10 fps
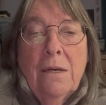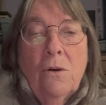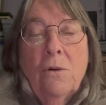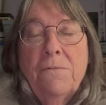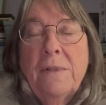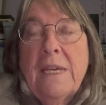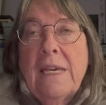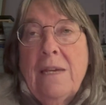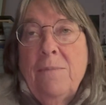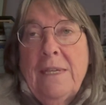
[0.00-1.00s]
hopefully
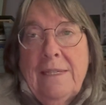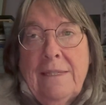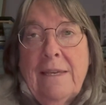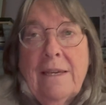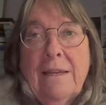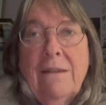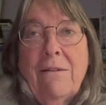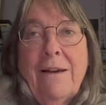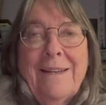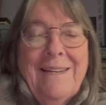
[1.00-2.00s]
keep this thing and not